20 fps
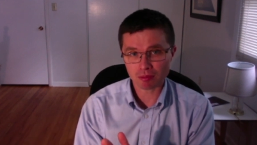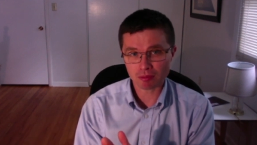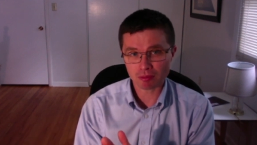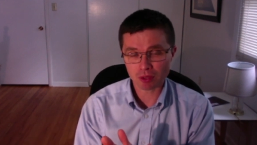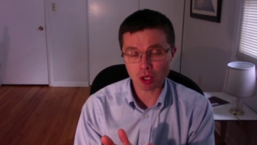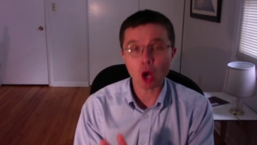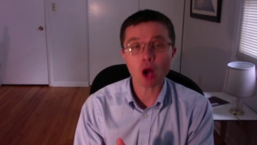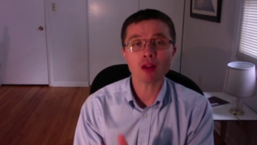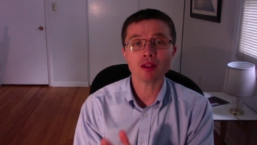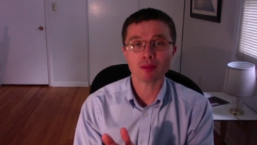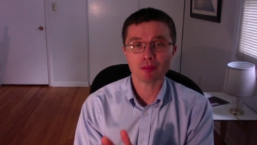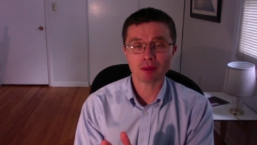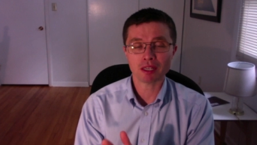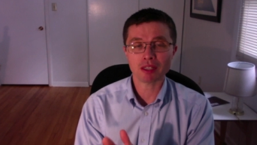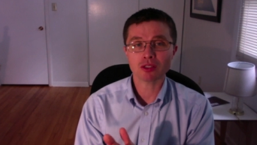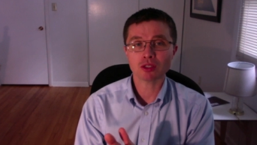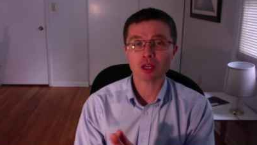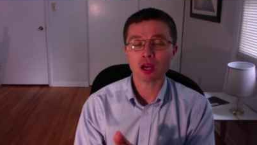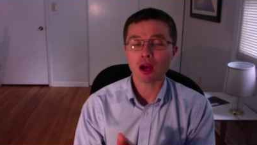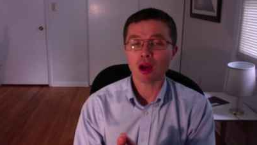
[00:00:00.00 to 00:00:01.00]

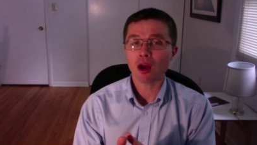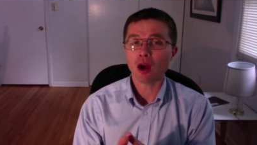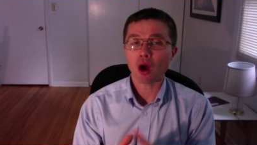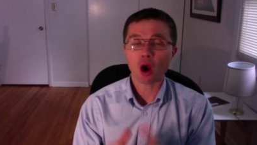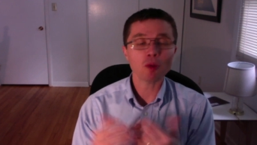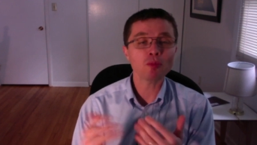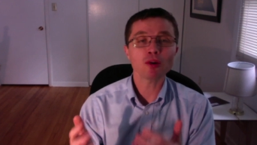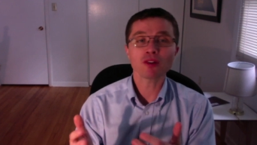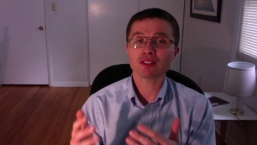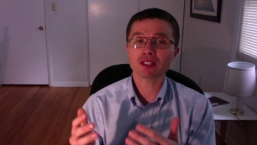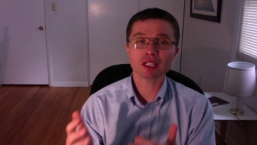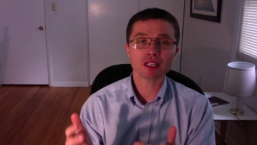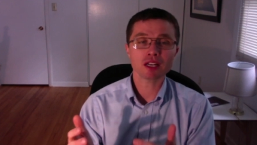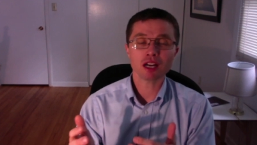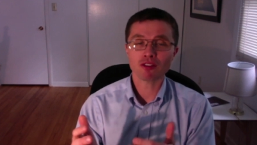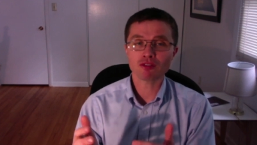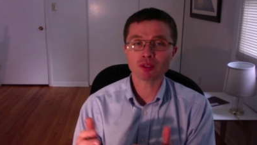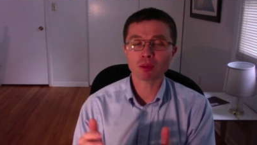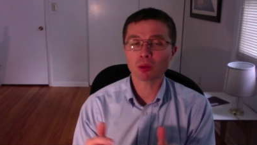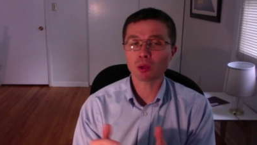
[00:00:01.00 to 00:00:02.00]
Ptolemies, are perfectly
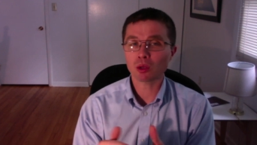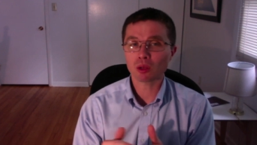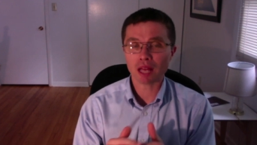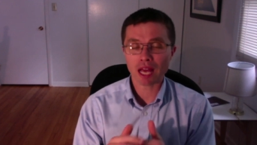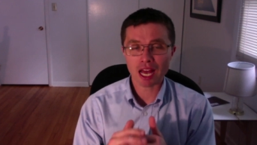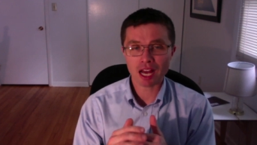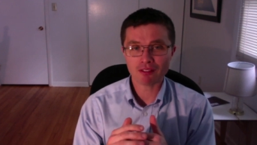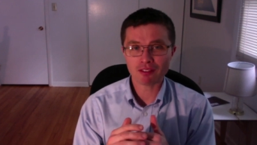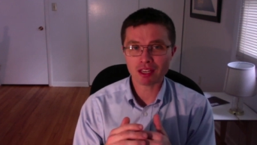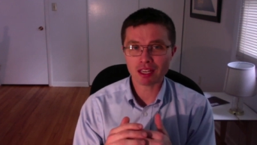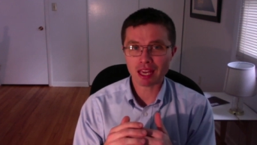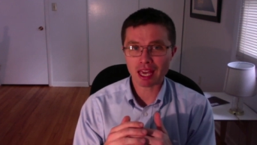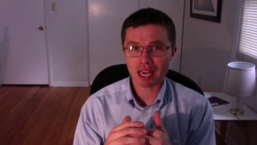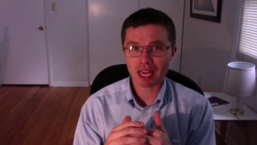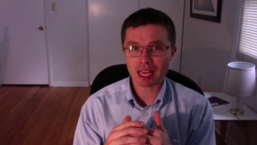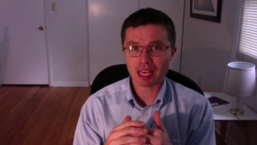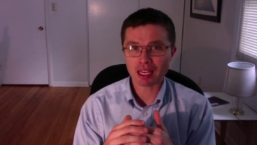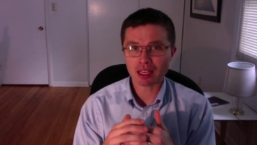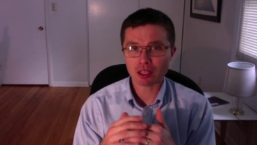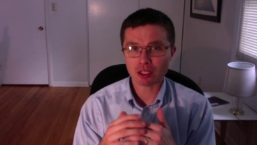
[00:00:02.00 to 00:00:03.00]
comfortable having
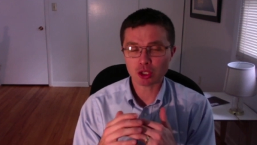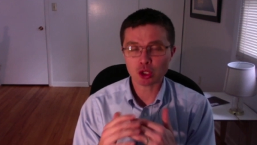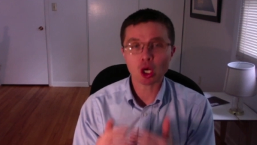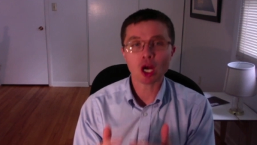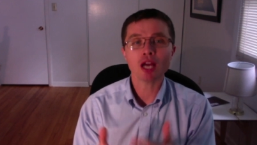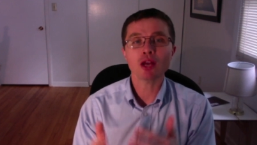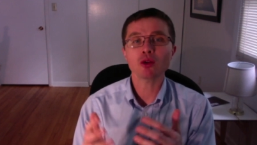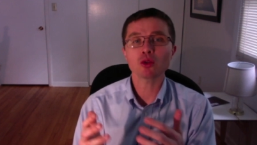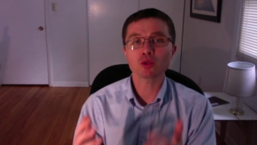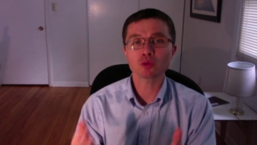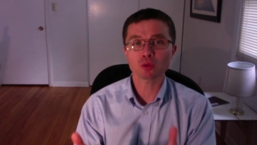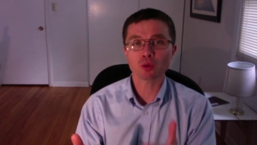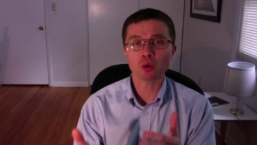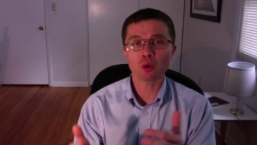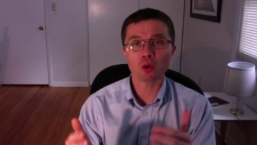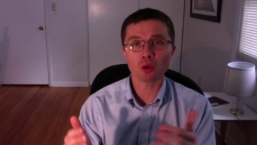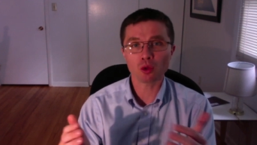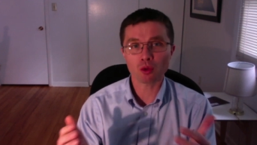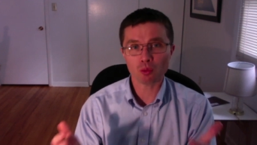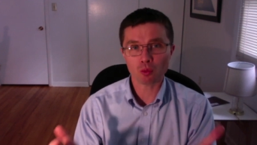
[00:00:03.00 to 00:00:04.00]
a child
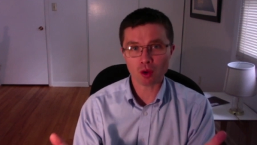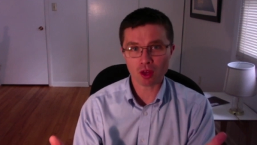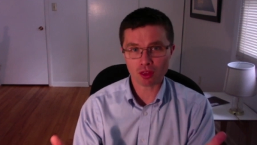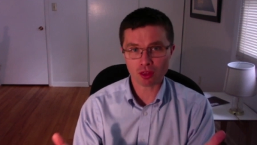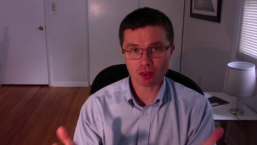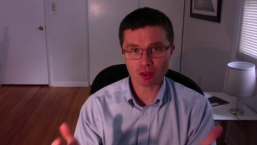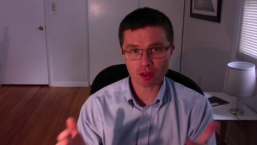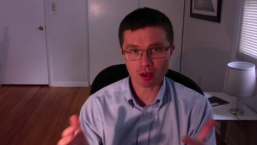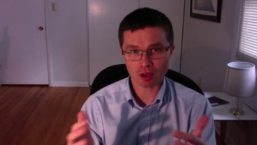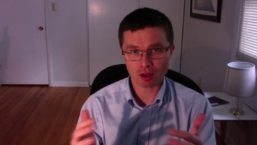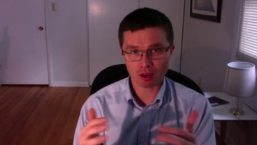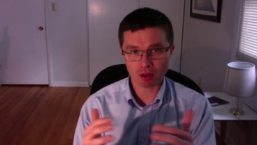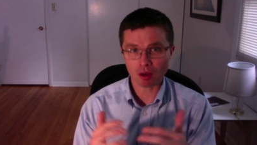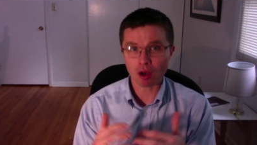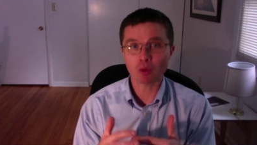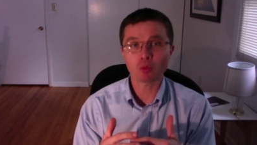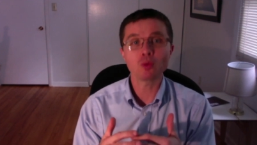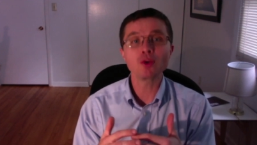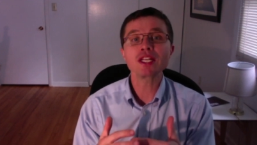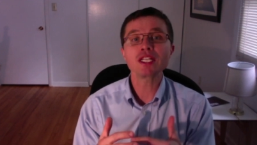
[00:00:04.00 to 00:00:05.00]
rule with
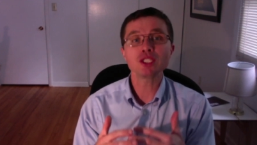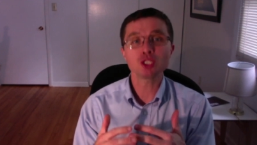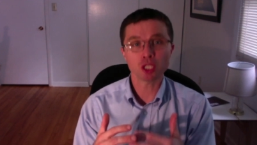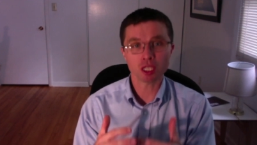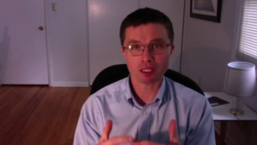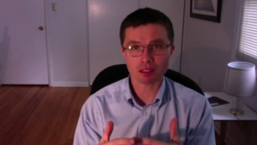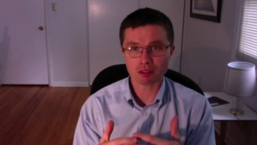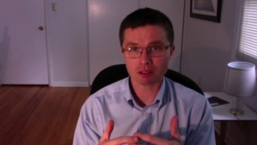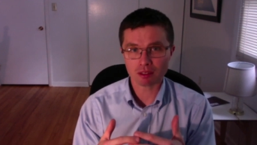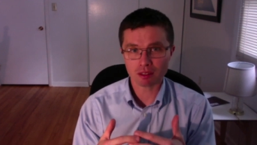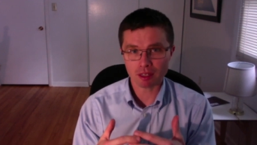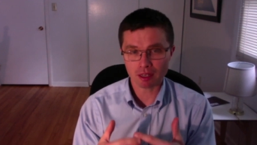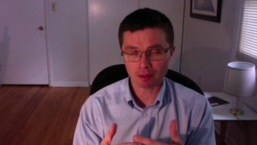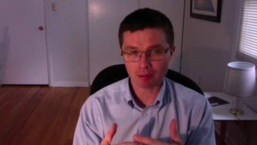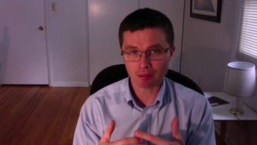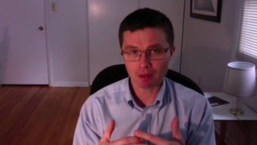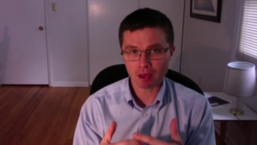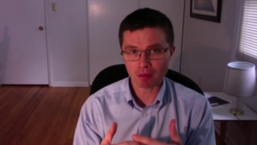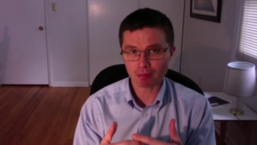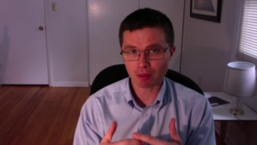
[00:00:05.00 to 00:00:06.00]
a regent
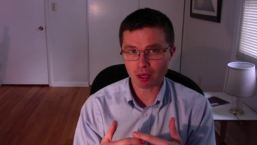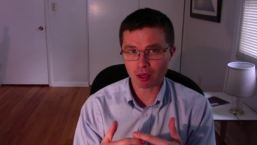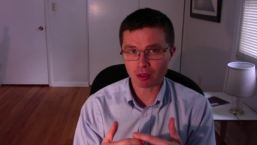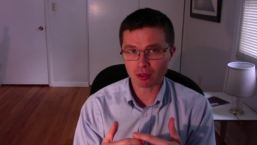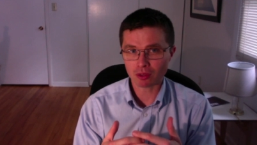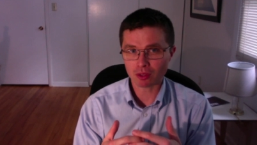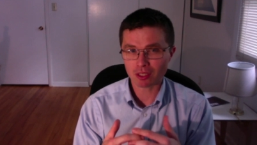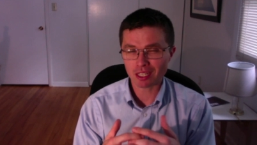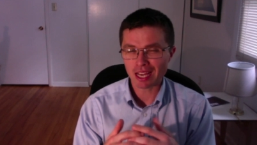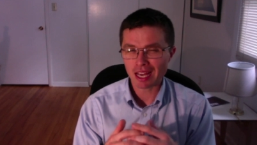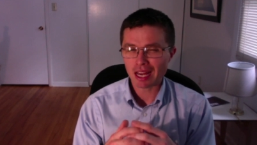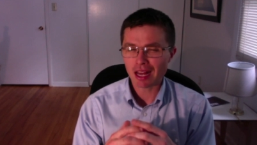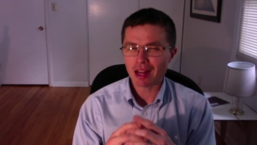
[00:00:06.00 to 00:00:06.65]
imposed.